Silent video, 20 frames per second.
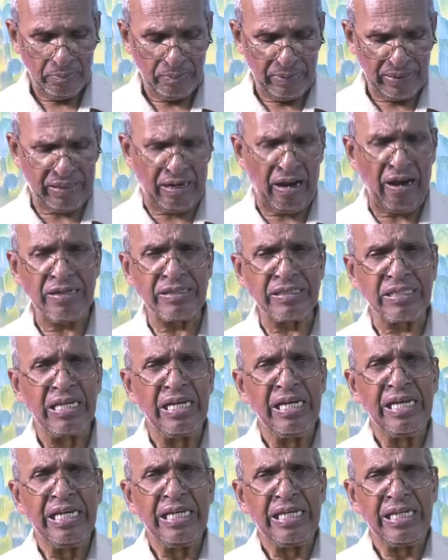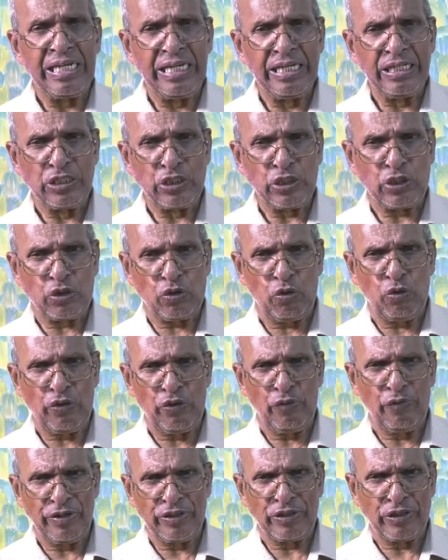Because he
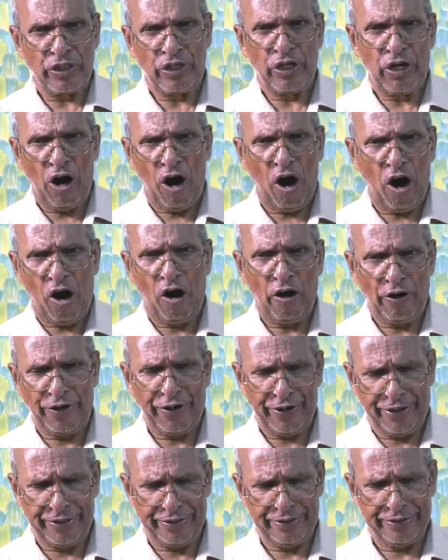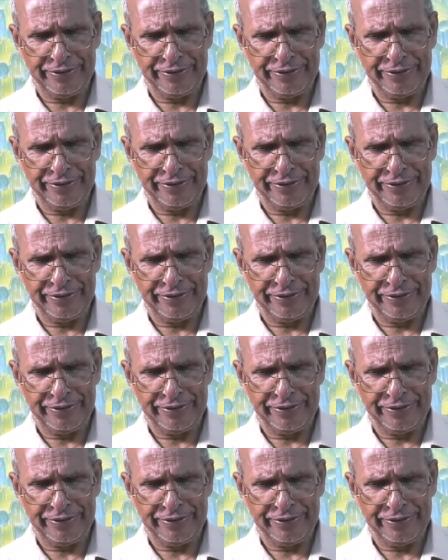stood with God